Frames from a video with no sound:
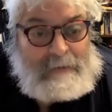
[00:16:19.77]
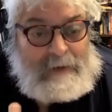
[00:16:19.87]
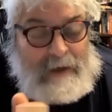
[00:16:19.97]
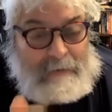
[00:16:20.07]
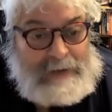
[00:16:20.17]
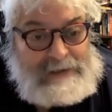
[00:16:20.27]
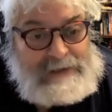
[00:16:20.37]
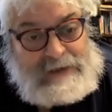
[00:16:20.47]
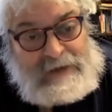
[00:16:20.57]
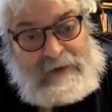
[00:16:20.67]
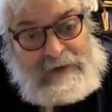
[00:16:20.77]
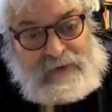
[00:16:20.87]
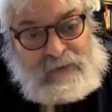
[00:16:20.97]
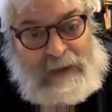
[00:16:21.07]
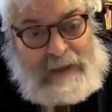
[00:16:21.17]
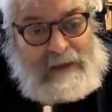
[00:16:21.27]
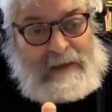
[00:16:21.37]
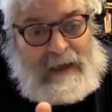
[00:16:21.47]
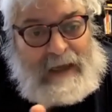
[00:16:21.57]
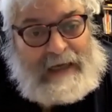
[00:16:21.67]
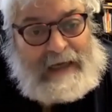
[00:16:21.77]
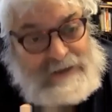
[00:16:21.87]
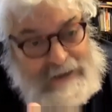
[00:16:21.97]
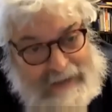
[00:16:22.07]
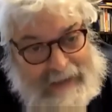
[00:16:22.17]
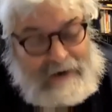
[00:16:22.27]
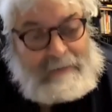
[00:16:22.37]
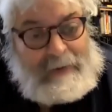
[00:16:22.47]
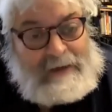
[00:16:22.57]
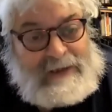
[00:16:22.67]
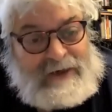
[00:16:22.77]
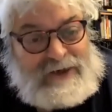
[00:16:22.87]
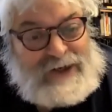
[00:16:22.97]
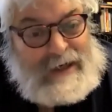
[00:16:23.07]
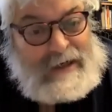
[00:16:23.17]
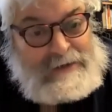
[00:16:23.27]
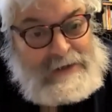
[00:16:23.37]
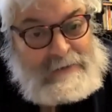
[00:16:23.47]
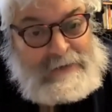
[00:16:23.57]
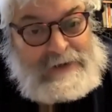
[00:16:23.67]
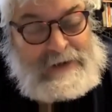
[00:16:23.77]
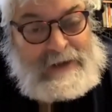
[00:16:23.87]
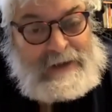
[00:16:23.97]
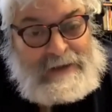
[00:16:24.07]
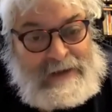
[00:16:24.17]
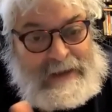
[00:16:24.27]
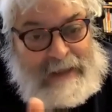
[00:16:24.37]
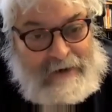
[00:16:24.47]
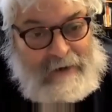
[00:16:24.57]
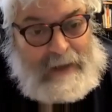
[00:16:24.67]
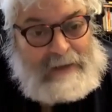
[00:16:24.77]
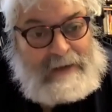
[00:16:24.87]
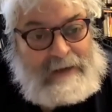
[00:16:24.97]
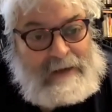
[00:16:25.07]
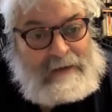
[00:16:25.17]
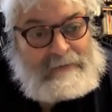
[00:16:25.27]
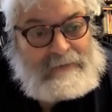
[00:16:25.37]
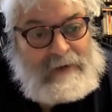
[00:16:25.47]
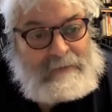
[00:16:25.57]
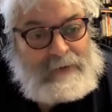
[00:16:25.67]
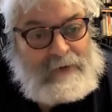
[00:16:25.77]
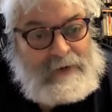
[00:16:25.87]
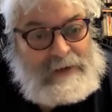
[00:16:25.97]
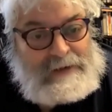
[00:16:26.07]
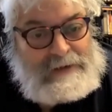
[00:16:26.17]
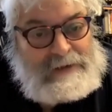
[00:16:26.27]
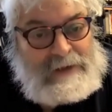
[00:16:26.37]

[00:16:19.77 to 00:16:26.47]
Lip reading: Companies that do this well actually care about their customers. They care about their employees.